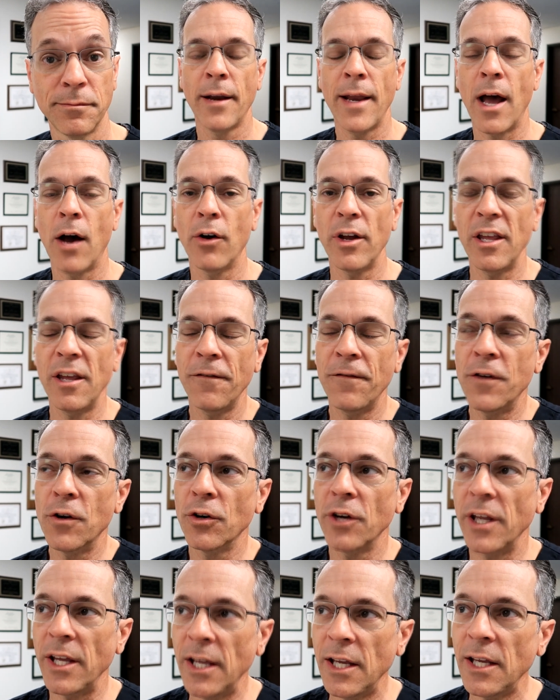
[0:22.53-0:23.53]
Now, if
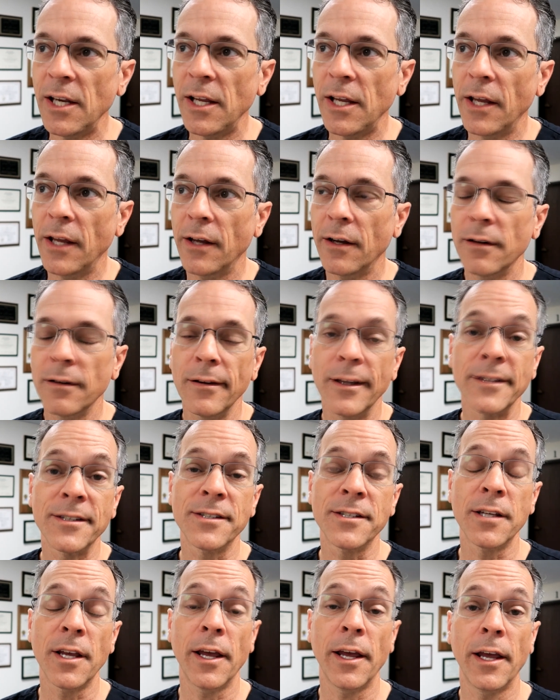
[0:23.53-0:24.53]
you're eating, let's
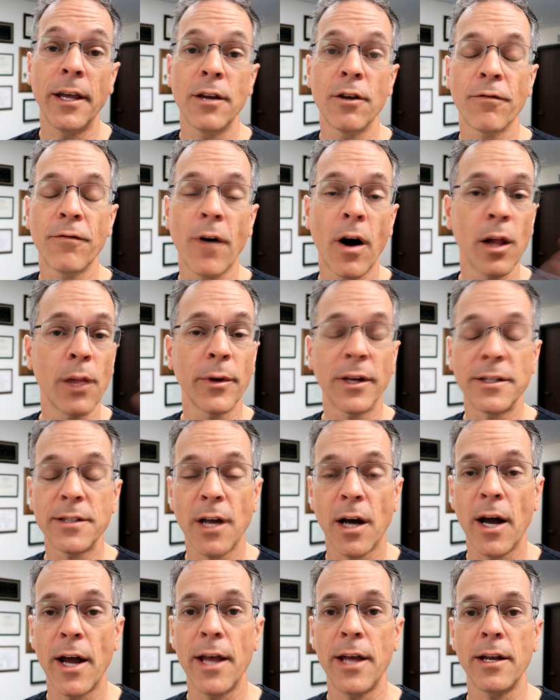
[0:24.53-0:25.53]
say you're following a
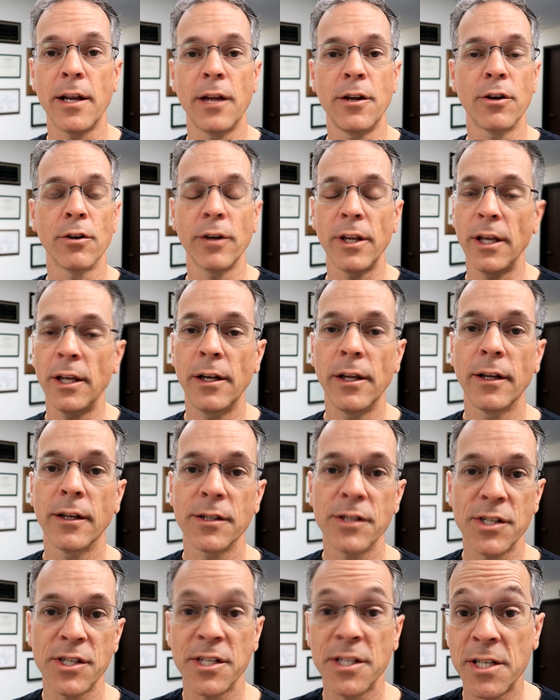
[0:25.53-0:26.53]
diet and you're eating a
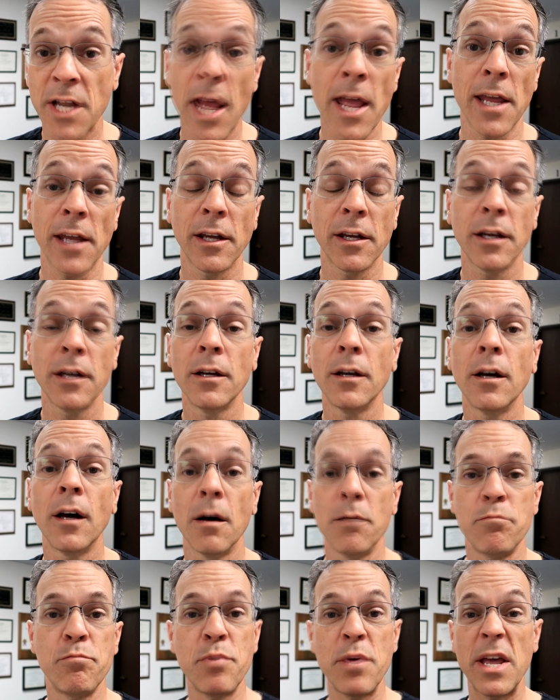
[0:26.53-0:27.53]
steak,
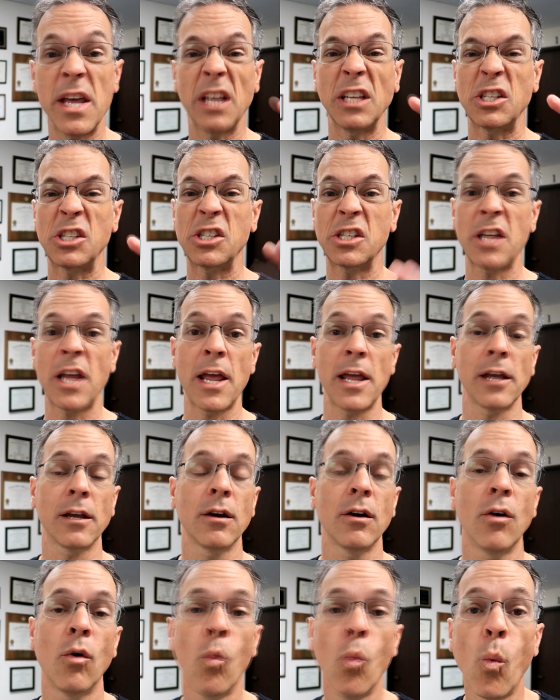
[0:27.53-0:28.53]
a big steak
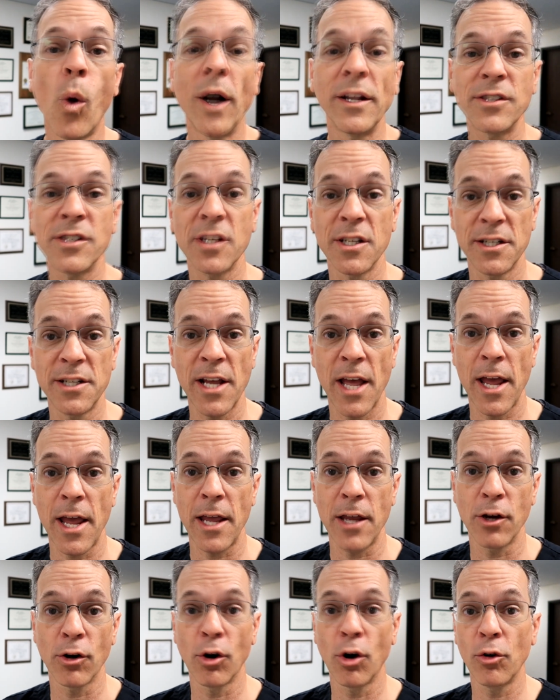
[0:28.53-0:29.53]
once a
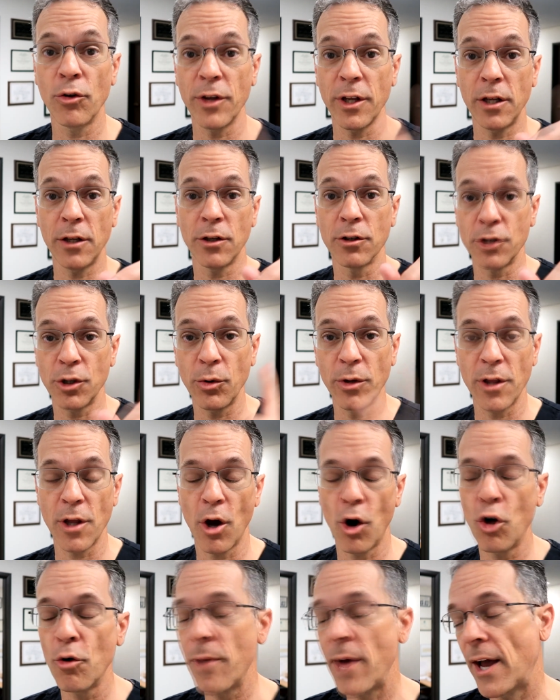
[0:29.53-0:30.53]
day, you're doing the
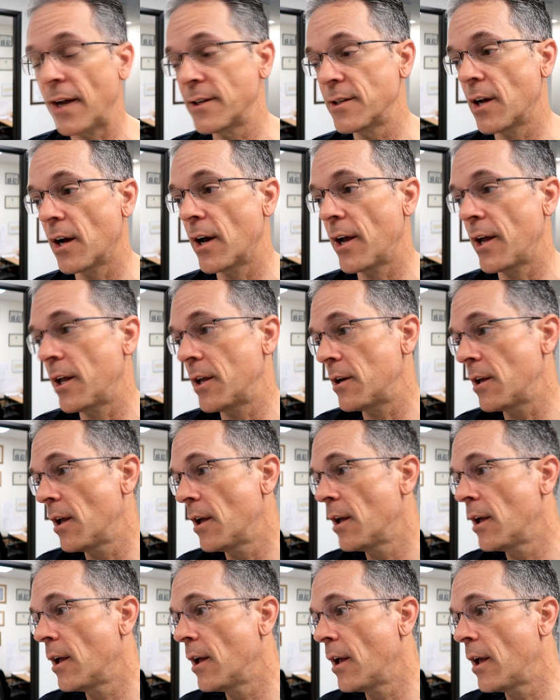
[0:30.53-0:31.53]
OMAD diet
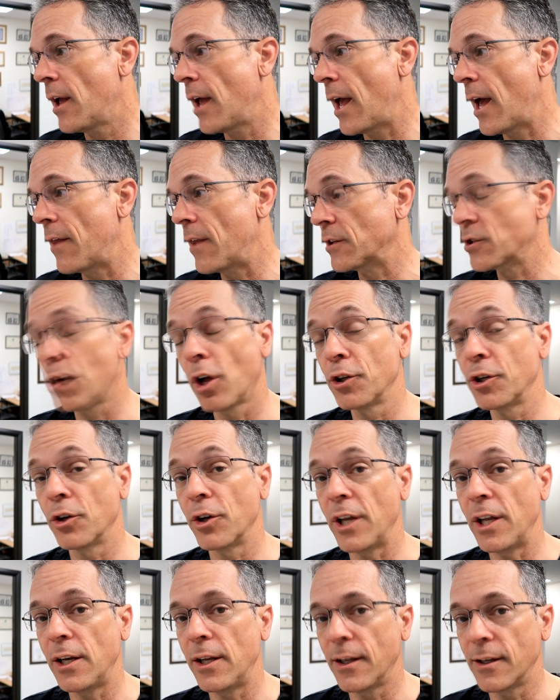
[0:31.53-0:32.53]
and that's all you're
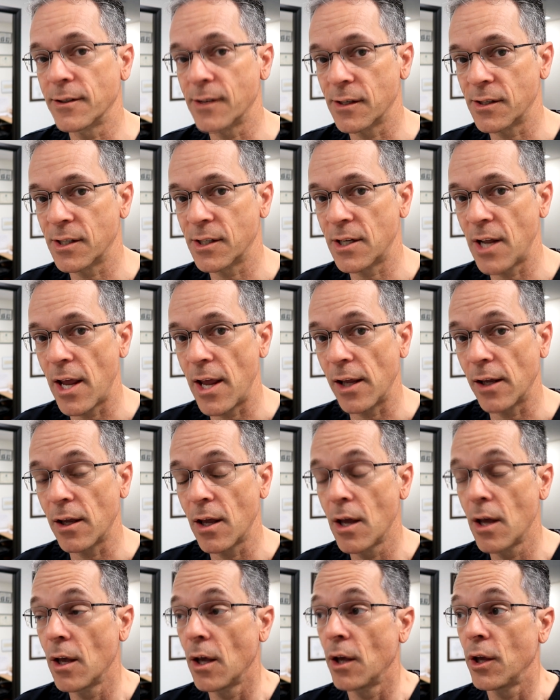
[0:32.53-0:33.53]
eating is a steak,
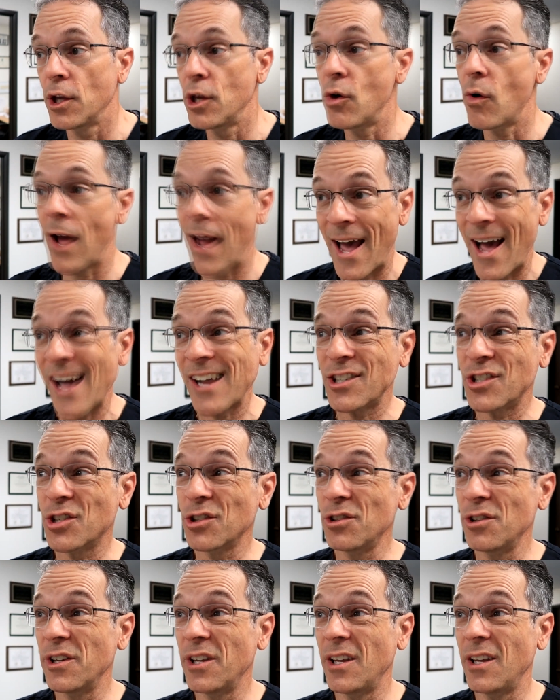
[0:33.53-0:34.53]
you
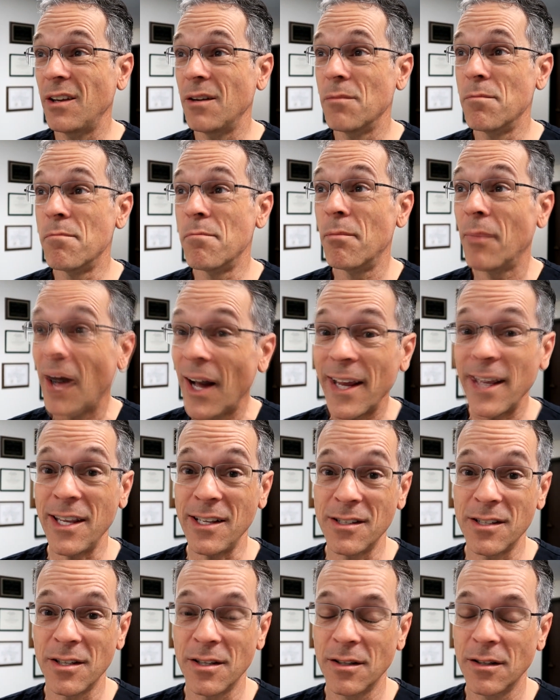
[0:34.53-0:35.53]
actually
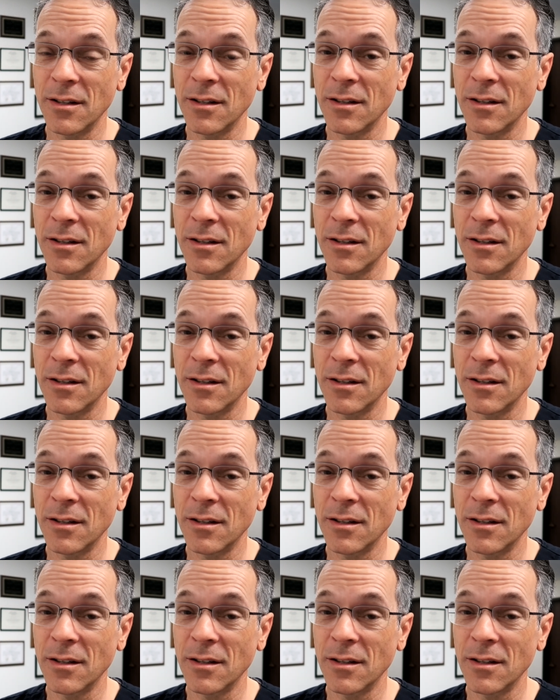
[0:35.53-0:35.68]
might